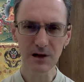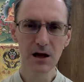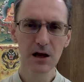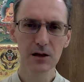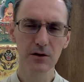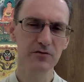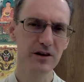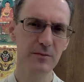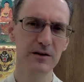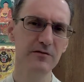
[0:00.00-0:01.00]
So I'd
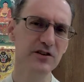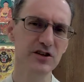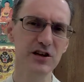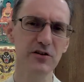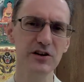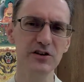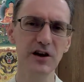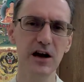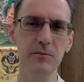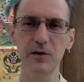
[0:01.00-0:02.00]
recommend vegetarian
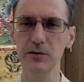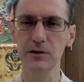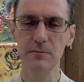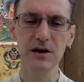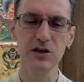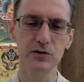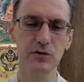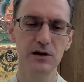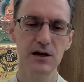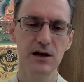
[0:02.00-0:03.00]
diet, but also make
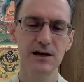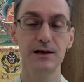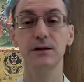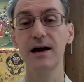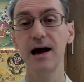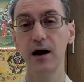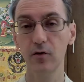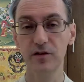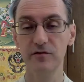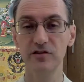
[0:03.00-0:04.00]
sure it's a
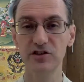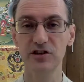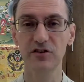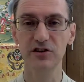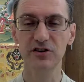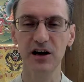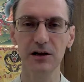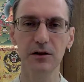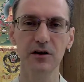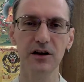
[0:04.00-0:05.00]
healthy vegetarian diet.
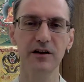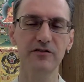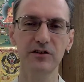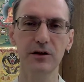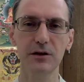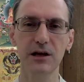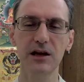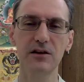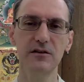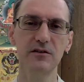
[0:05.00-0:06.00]
It's not enough to just say
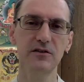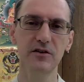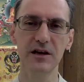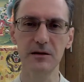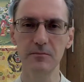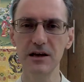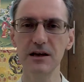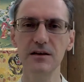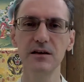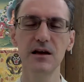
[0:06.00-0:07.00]
you don't eat meat,
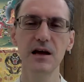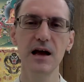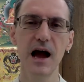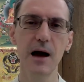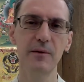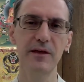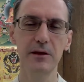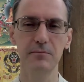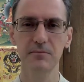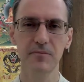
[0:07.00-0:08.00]
and
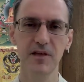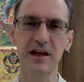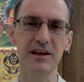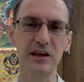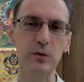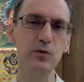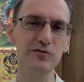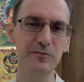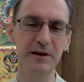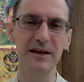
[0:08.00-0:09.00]
that equals
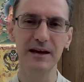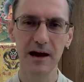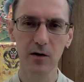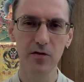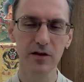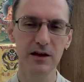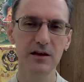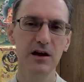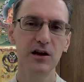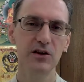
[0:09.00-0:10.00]
being healthy.
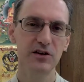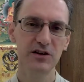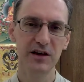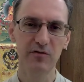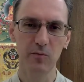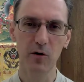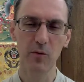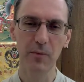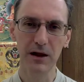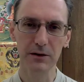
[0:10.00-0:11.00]
You need to have a proper
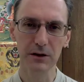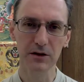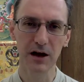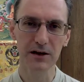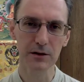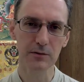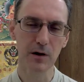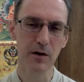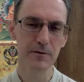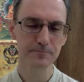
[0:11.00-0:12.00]
balanced diet as well.